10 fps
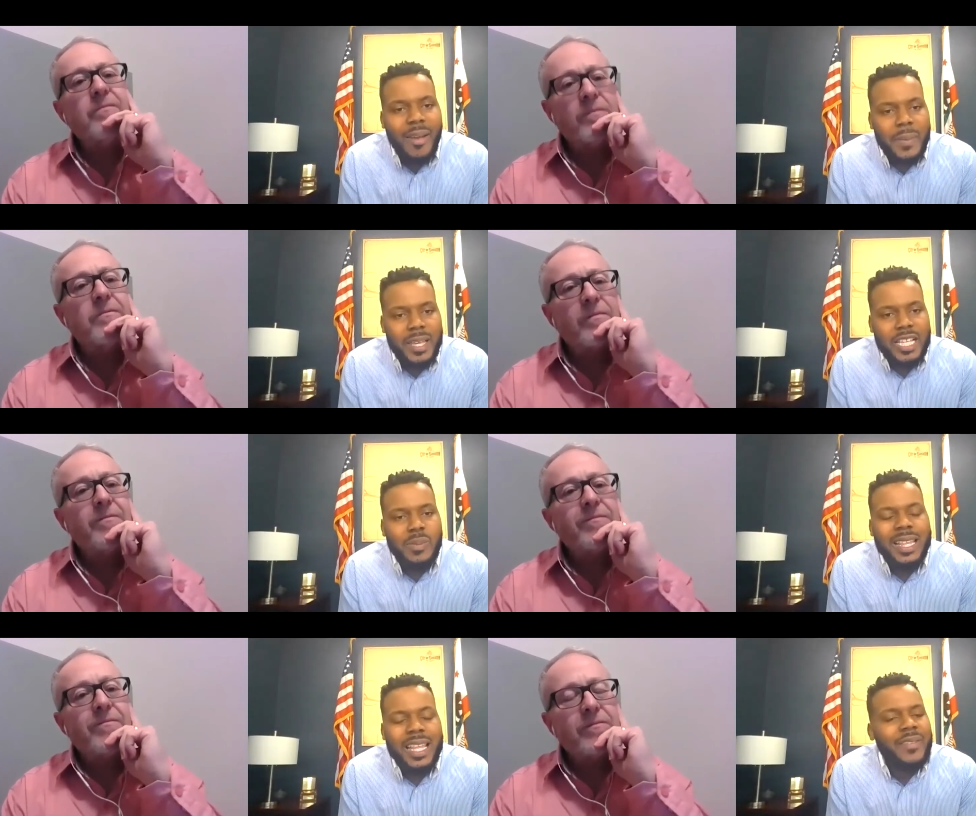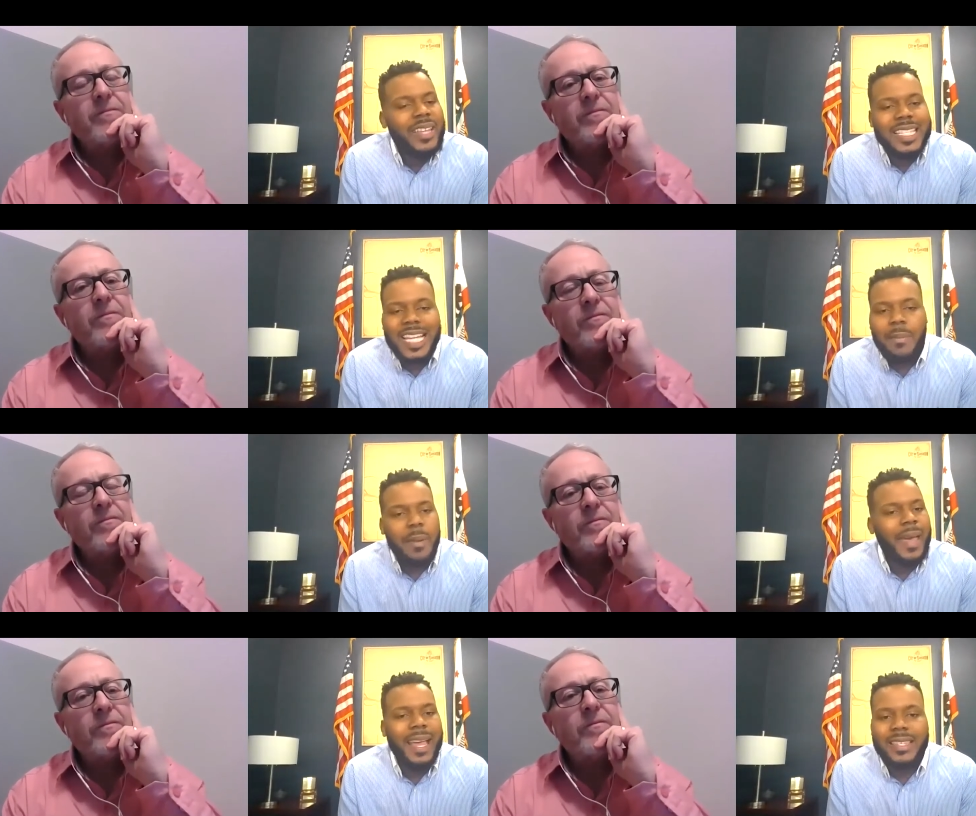Speaker 1: because we live in a time of
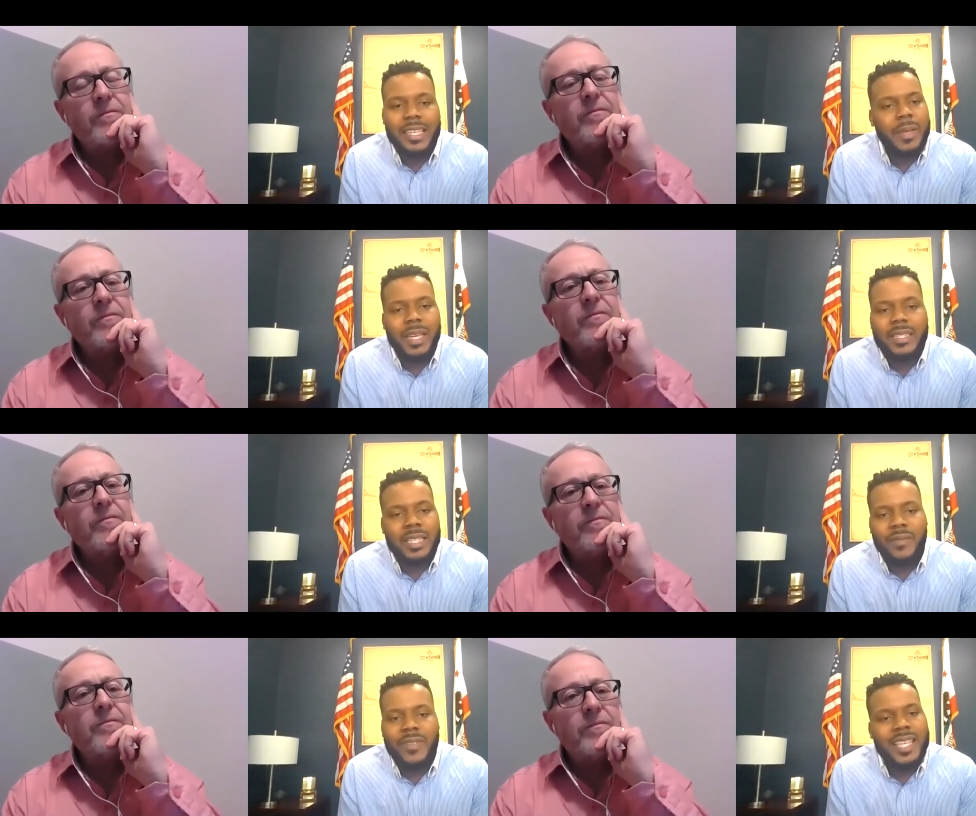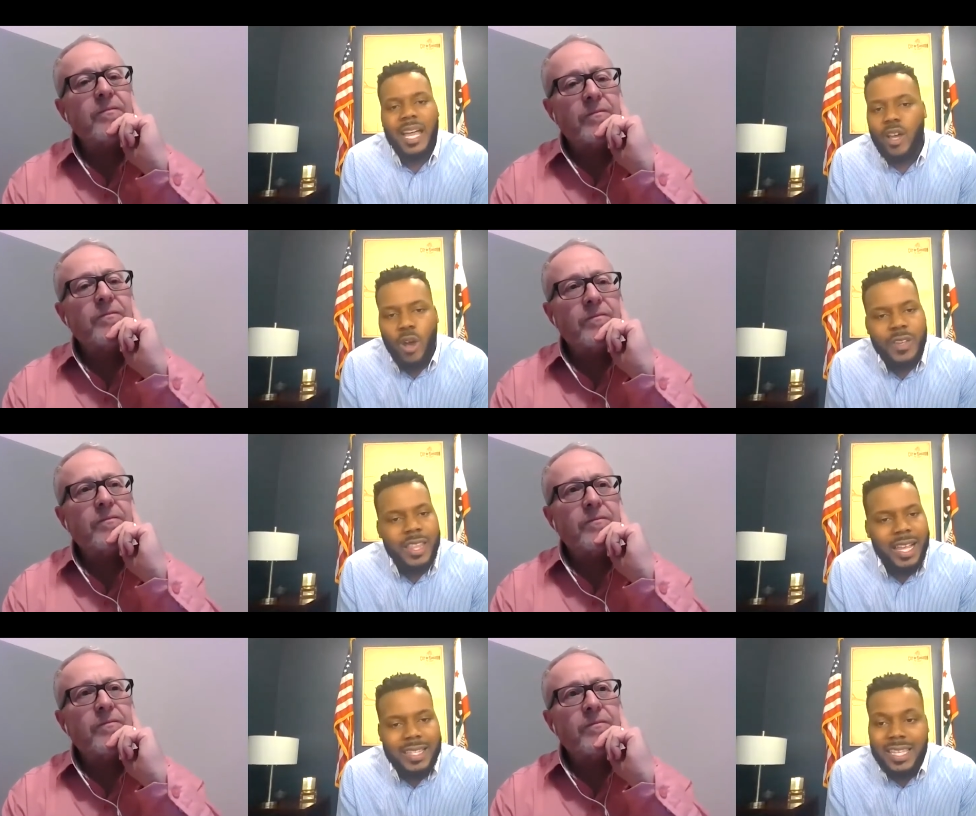pandemics. And if it's not COVID
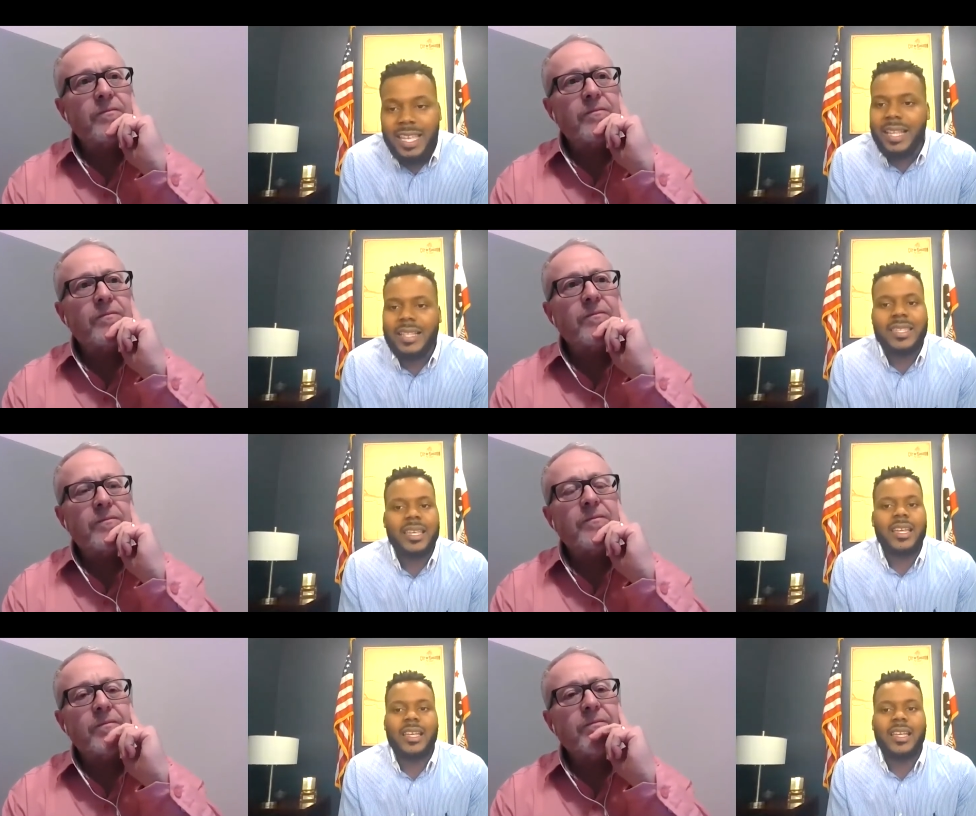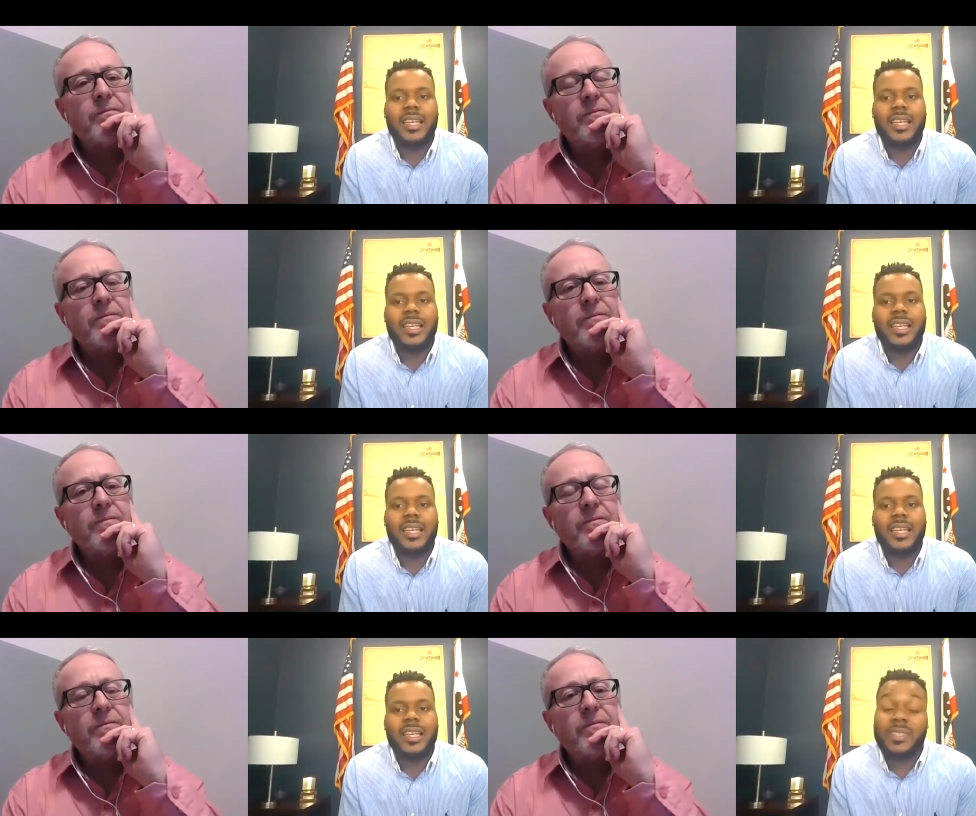19, it's a it's an
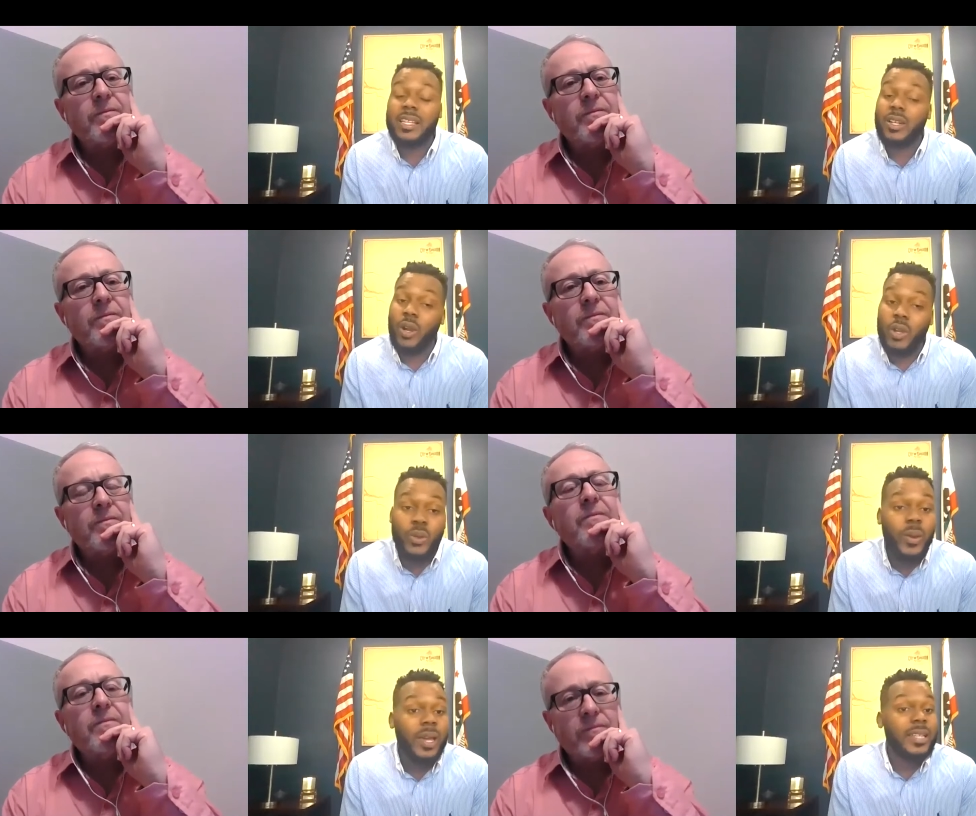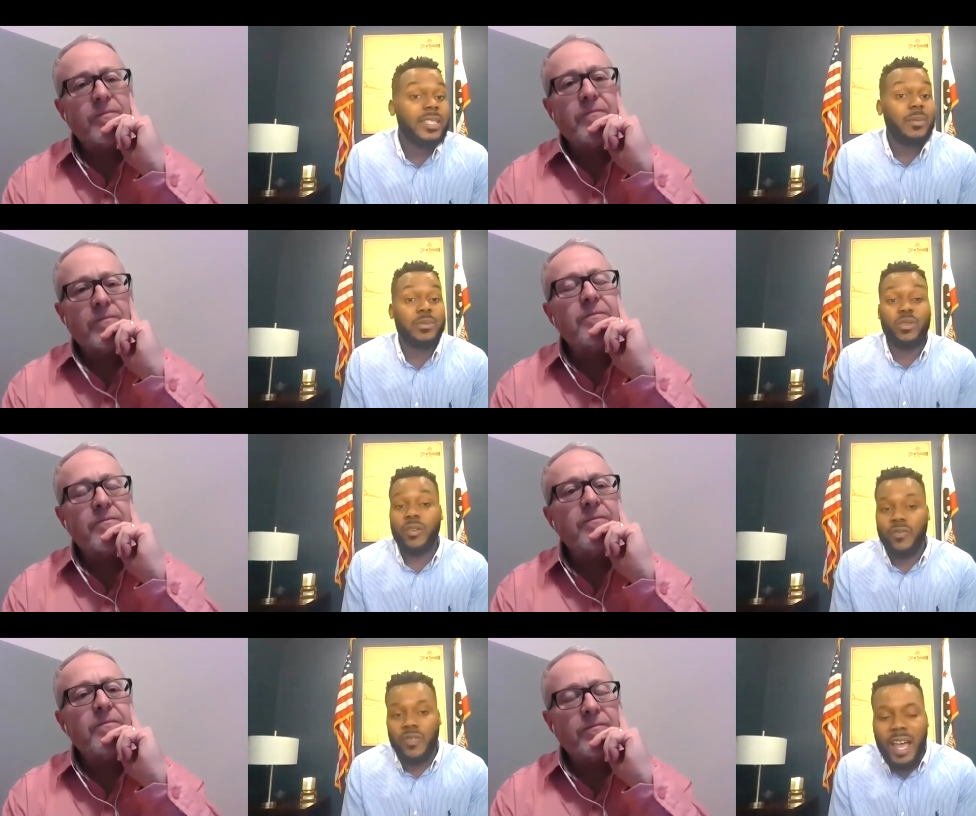earthquake, if it's not an earthquake, it's some
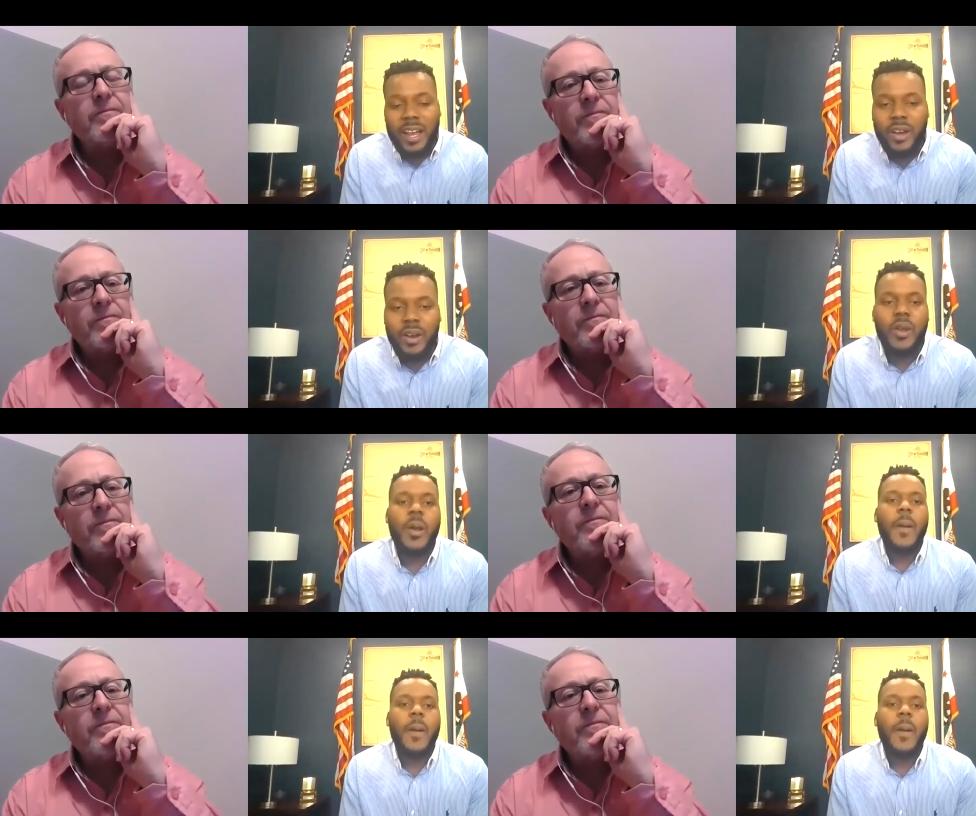sort of fire.